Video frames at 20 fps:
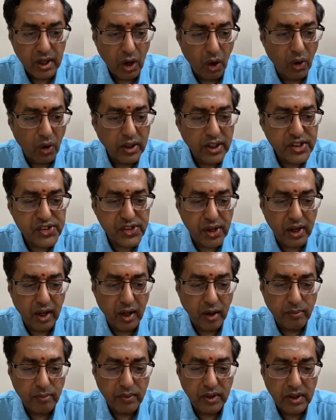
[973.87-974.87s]
on his
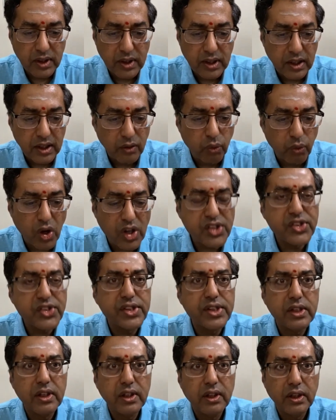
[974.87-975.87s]
arm
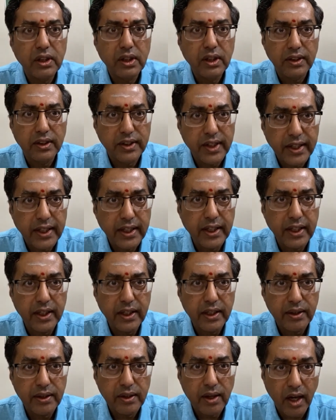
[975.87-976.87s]
was
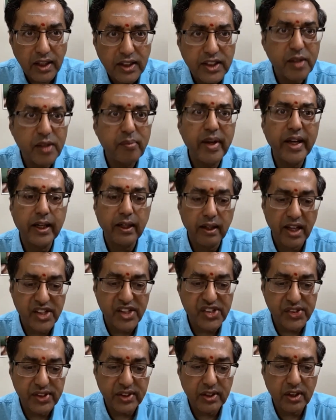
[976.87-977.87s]
the ultimate
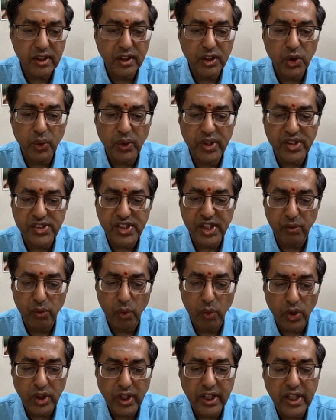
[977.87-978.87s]
lesson to his
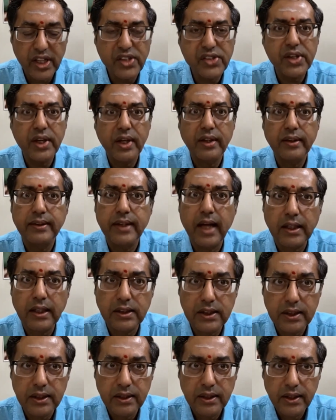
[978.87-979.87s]
devotees
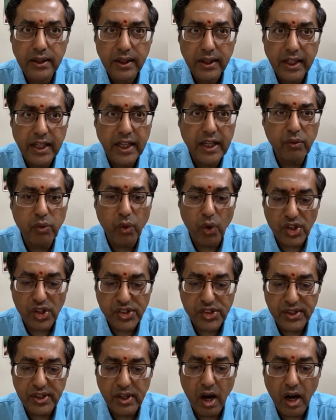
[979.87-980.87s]
that he
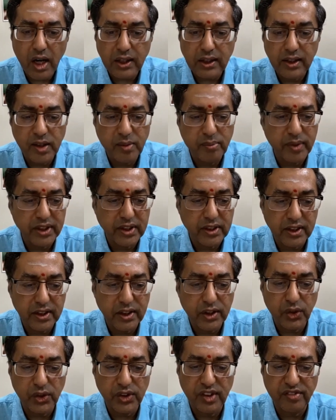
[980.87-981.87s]
was not
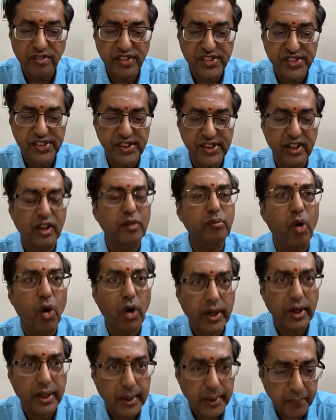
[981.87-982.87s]
limited to the physical
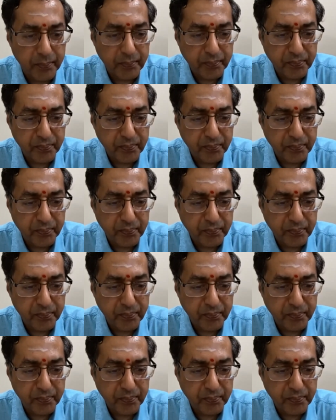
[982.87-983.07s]
body.